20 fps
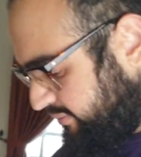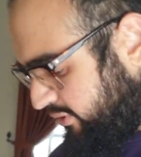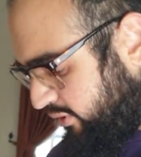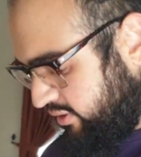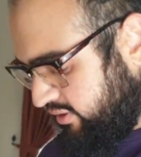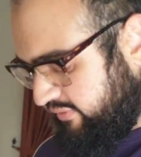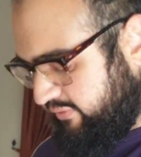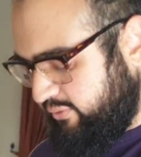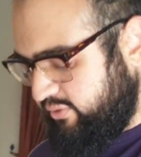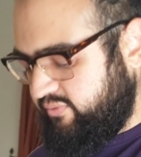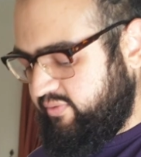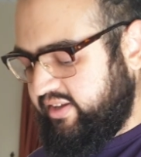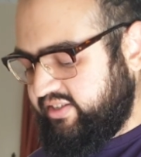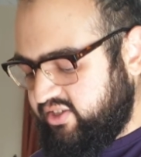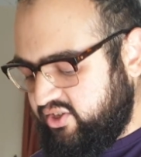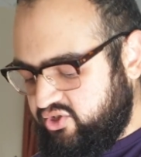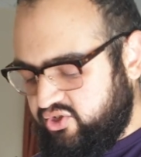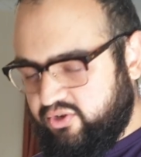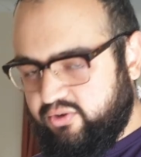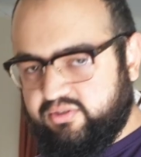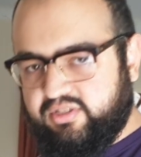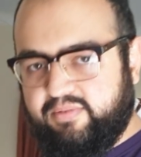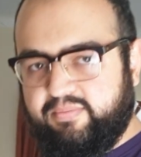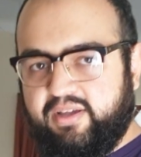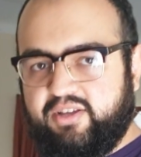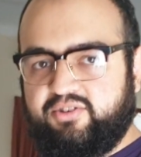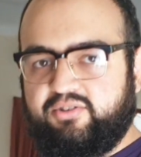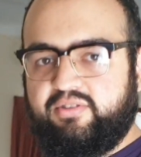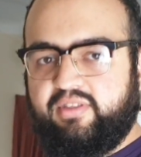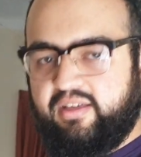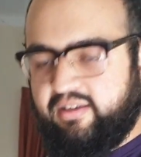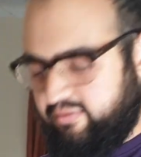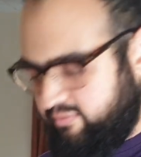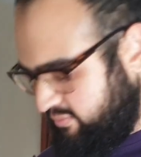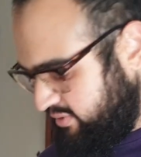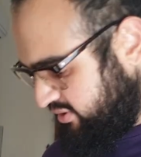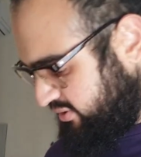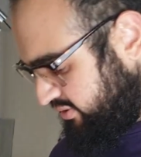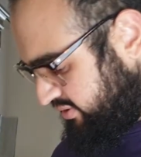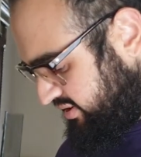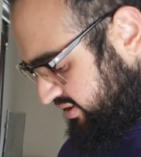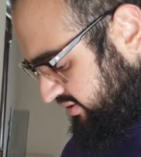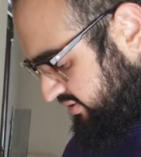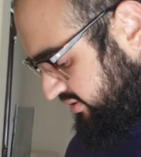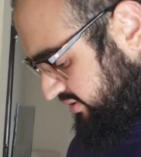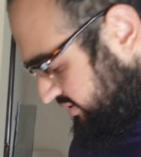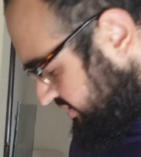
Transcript: from all the food residue to make sure that we don't, you know.